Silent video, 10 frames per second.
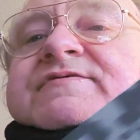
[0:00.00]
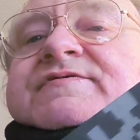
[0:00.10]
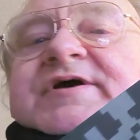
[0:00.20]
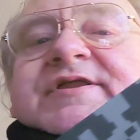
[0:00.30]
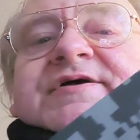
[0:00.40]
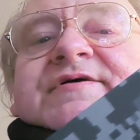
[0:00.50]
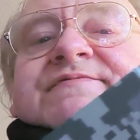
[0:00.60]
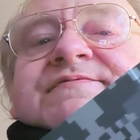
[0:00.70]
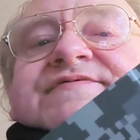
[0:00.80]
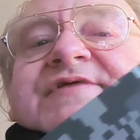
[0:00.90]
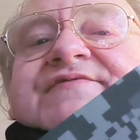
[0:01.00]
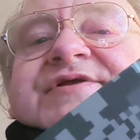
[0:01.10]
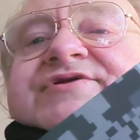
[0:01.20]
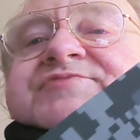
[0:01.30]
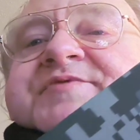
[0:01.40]
It's got a
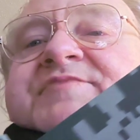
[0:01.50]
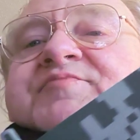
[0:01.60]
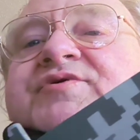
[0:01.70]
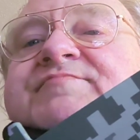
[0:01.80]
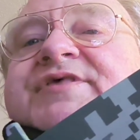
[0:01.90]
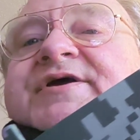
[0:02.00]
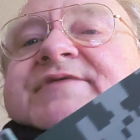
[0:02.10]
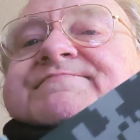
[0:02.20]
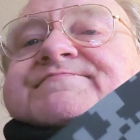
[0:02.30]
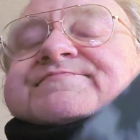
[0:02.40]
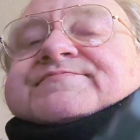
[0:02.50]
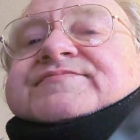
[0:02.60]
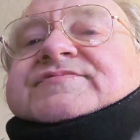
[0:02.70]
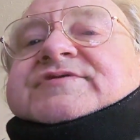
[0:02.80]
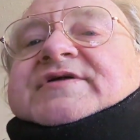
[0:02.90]
7-inch spear point blade.
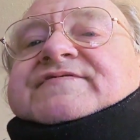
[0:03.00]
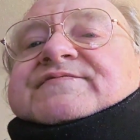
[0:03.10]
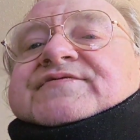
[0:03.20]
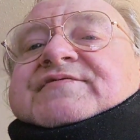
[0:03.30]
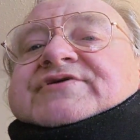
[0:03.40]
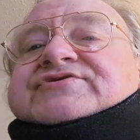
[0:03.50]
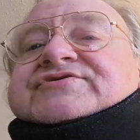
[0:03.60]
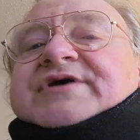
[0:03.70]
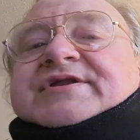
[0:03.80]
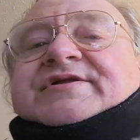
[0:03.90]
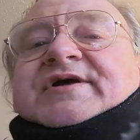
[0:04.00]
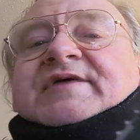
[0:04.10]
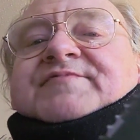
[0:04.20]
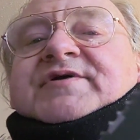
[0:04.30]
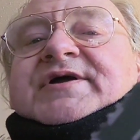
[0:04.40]
Got some serrations on the
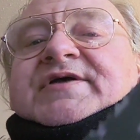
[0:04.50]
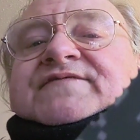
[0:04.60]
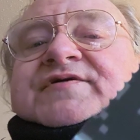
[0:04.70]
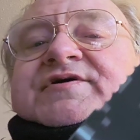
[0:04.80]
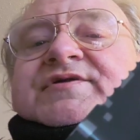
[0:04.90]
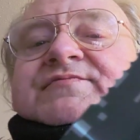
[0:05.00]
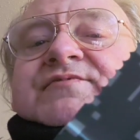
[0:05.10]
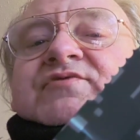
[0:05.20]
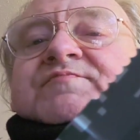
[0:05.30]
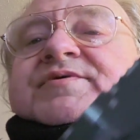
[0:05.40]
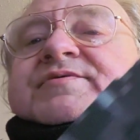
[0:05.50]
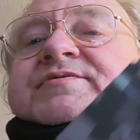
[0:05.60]
top there, I guess, for cutting rope.